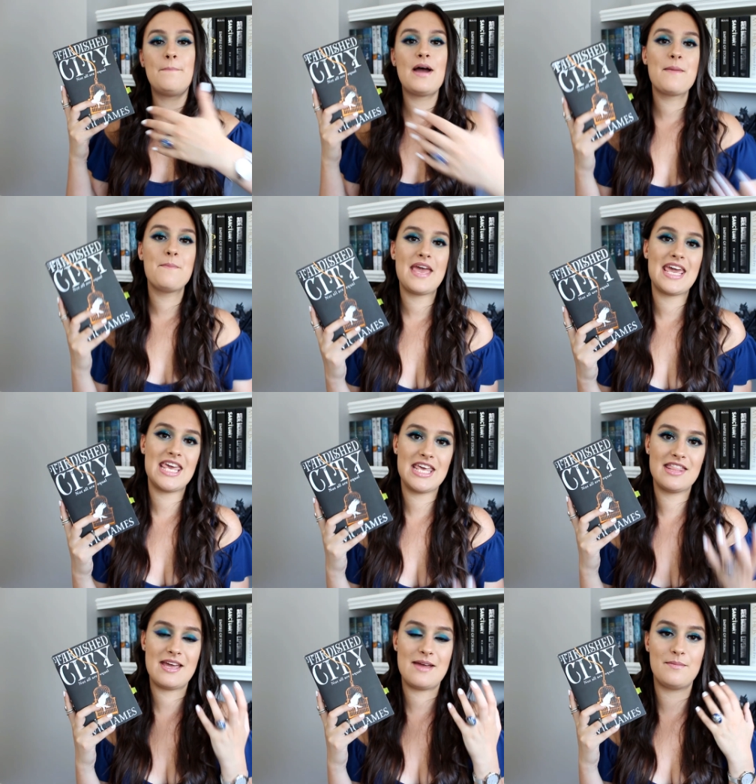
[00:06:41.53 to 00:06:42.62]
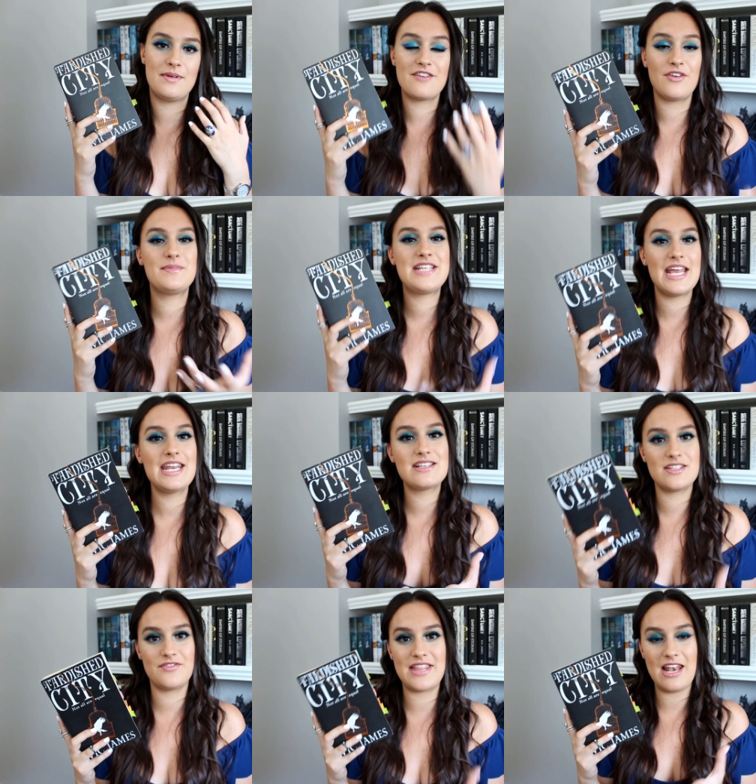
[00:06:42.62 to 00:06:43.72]
by making them give up 10 years
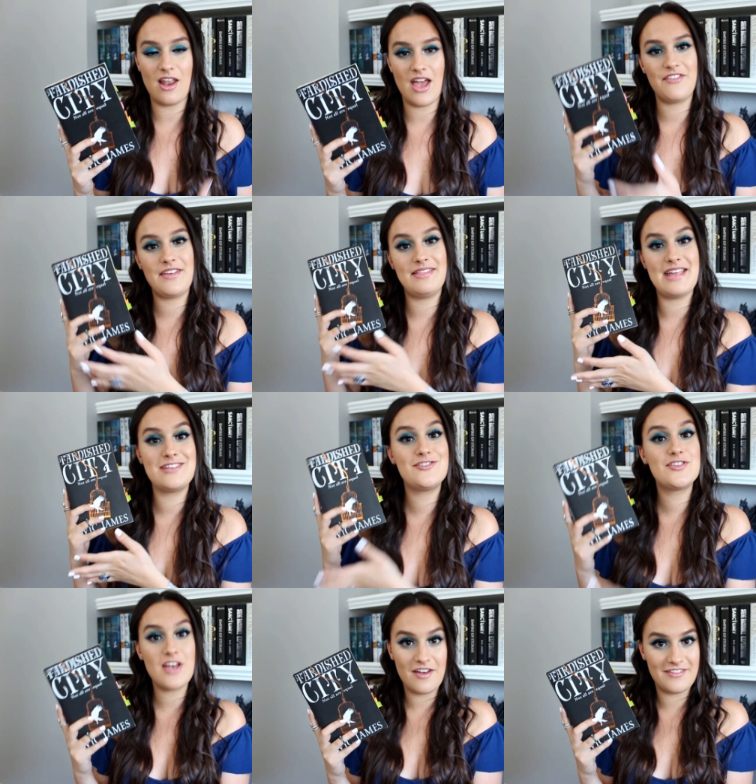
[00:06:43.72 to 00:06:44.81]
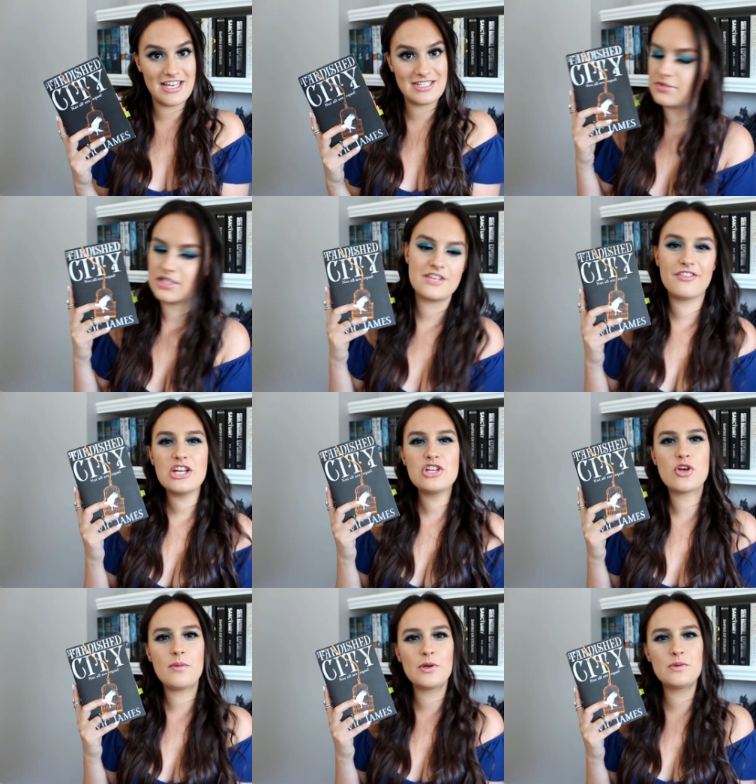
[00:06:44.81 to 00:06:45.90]
of their life in their service. It's a very
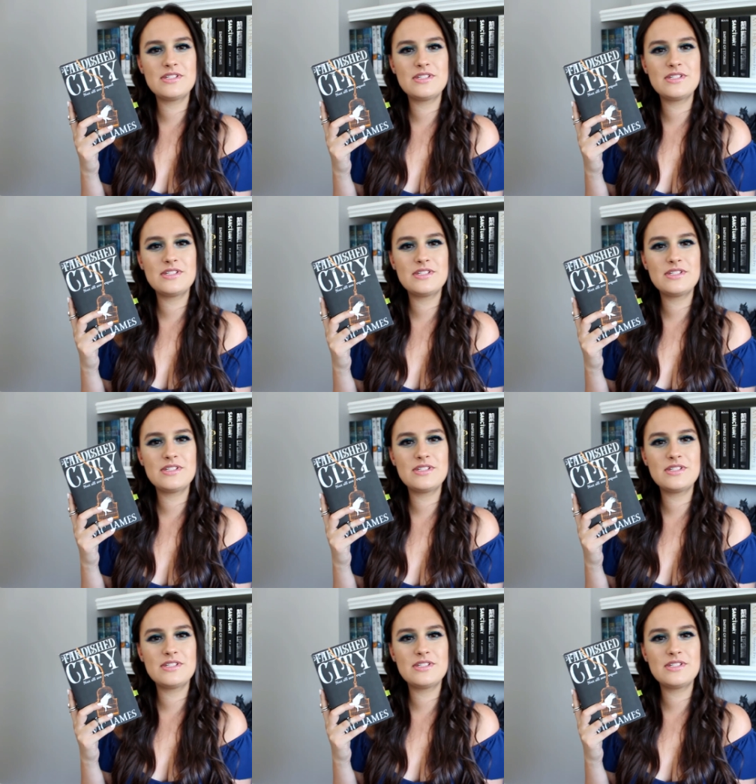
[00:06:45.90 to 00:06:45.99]
topical